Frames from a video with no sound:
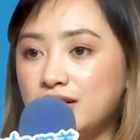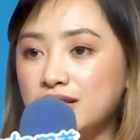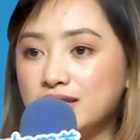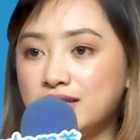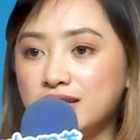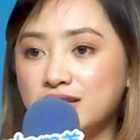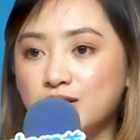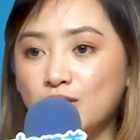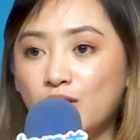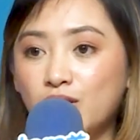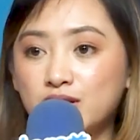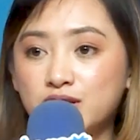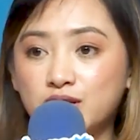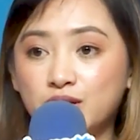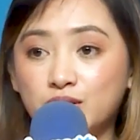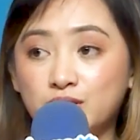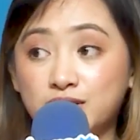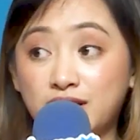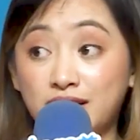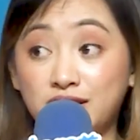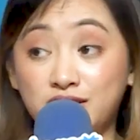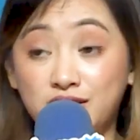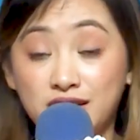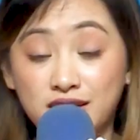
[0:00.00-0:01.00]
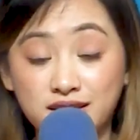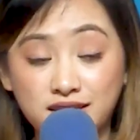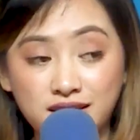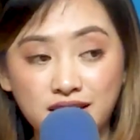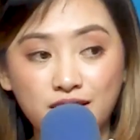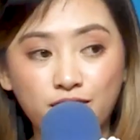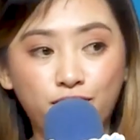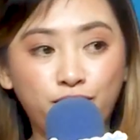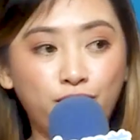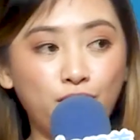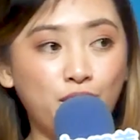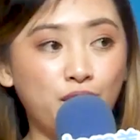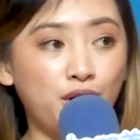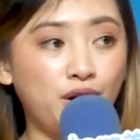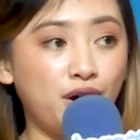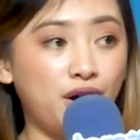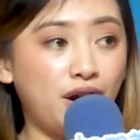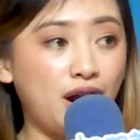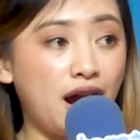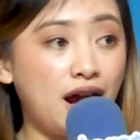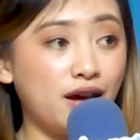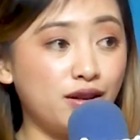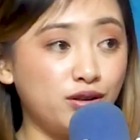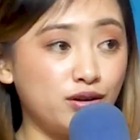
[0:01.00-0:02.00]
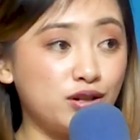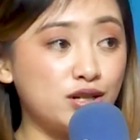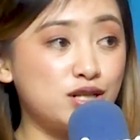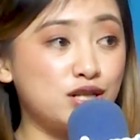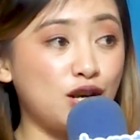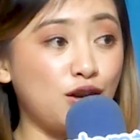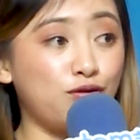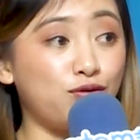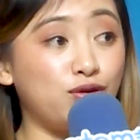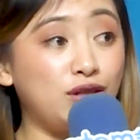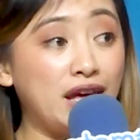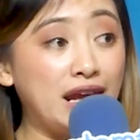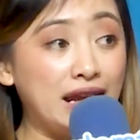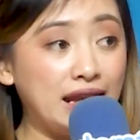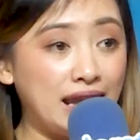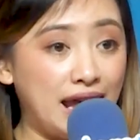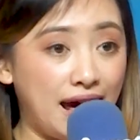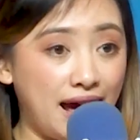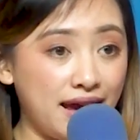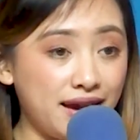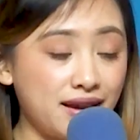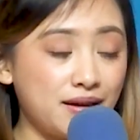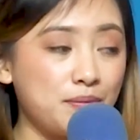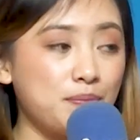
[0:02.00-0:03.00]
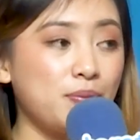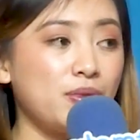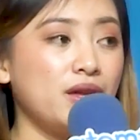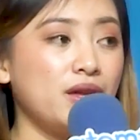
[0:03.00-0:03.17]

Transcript: this is also suggested for others if they like,